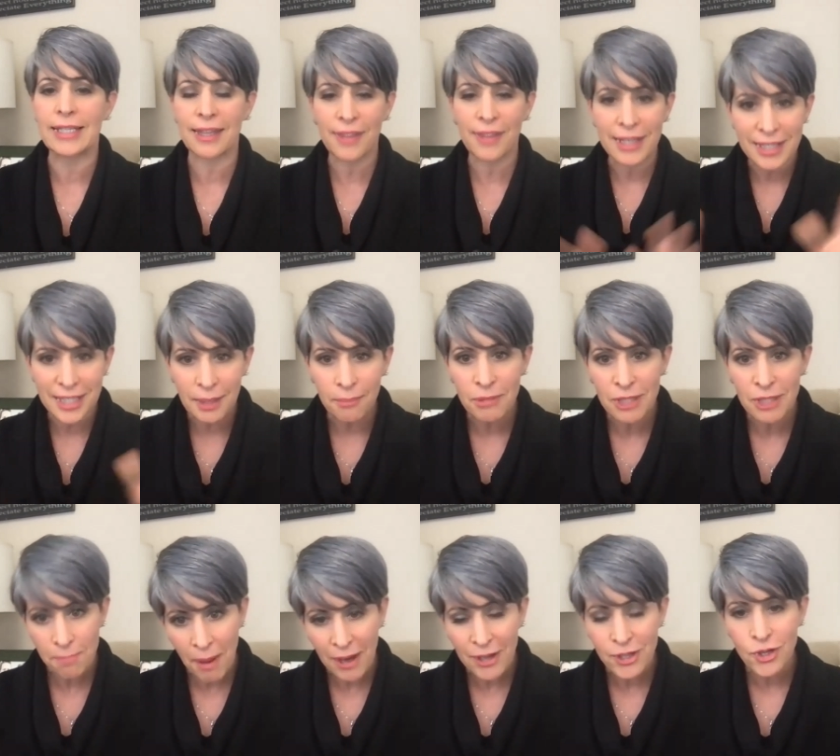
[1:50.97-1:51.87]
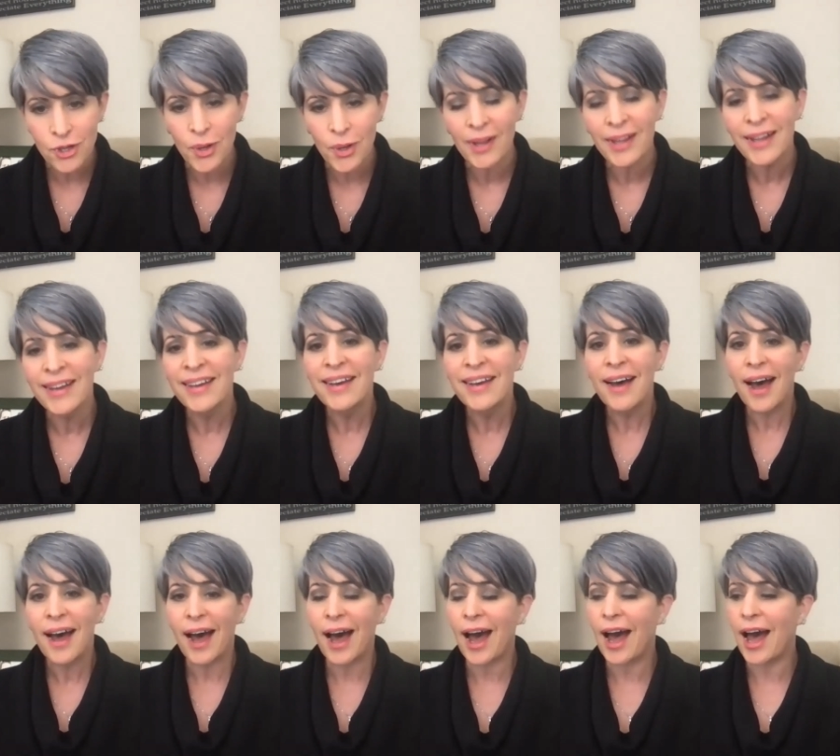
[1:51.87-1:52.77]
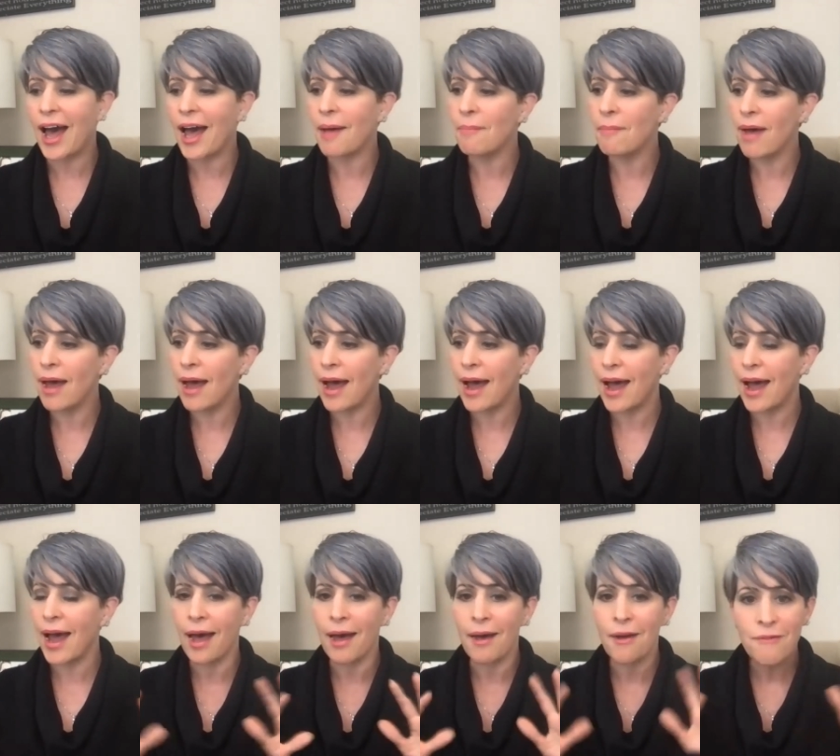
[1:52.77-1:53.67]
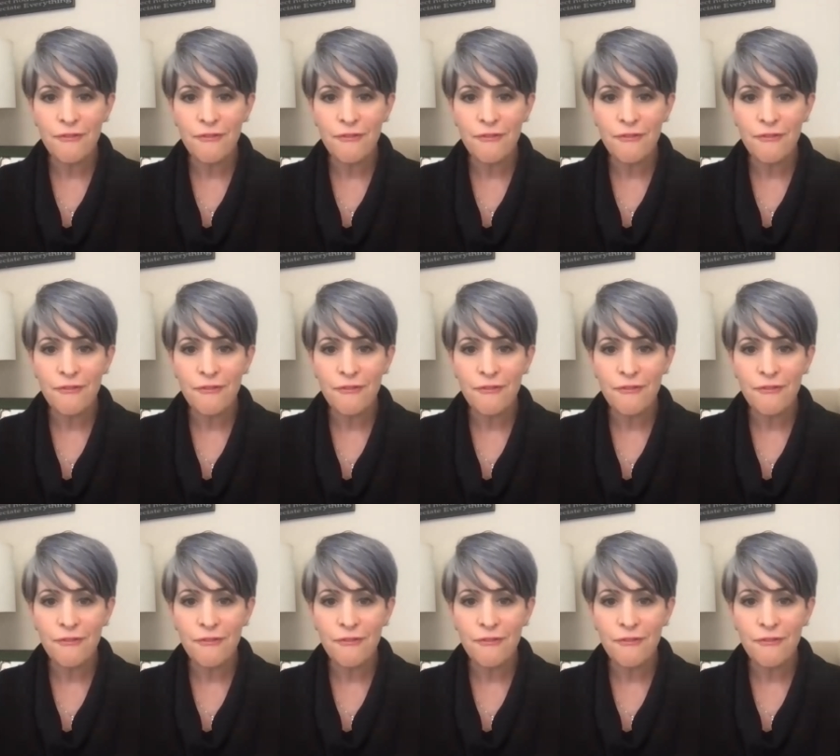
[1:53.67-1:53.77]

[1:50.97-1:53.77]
And then some special um, uh,